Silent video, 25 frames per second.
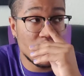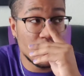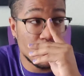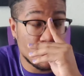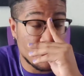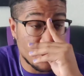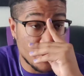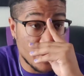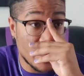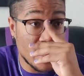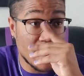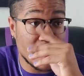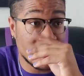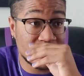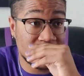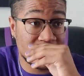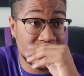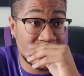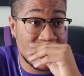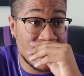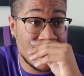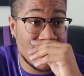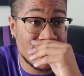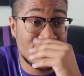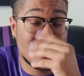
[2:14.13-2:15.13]
But
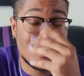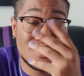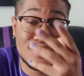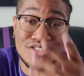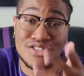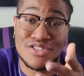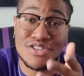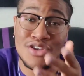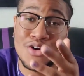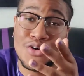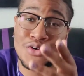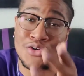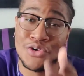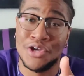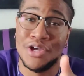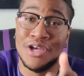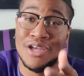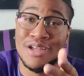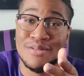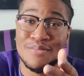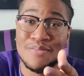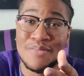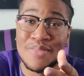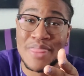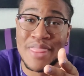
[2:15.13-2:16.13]
it's so
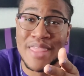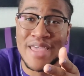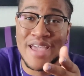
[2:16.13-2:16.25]
good.